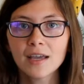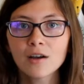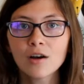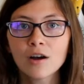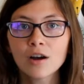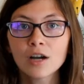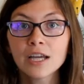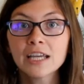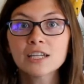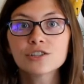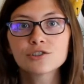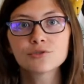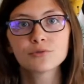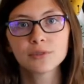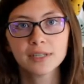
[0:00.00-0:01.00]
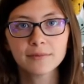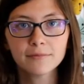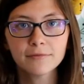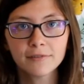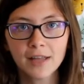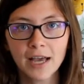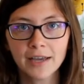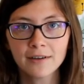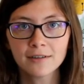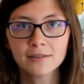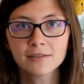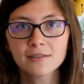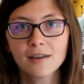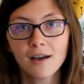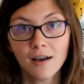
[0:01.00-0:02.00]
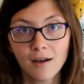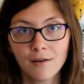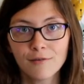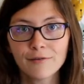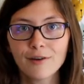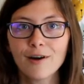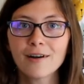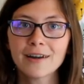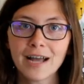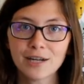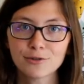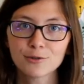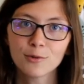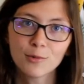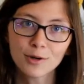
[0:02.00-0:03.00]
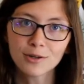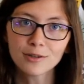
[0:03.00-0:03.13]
They are extreme flyers of our natural